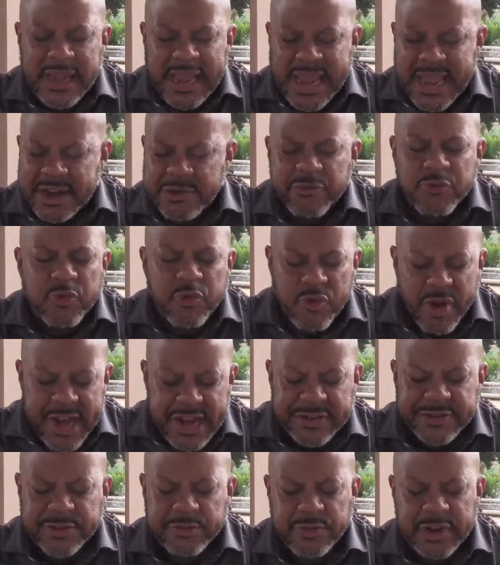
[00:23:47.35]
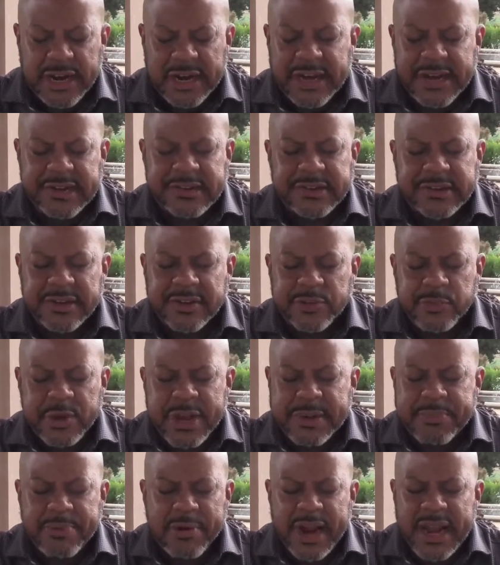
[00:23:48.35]
in race relations.
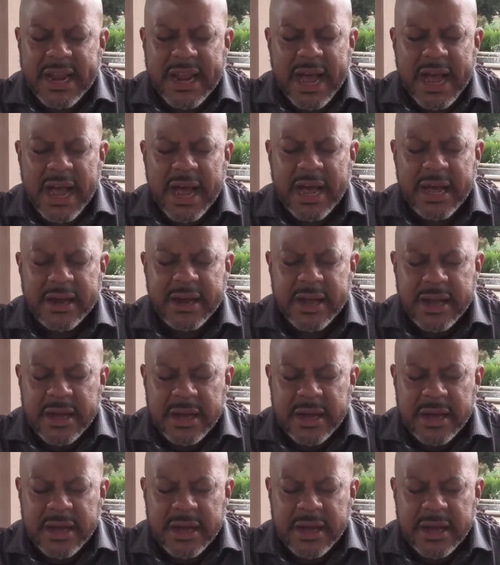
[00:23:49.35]
We pray, God,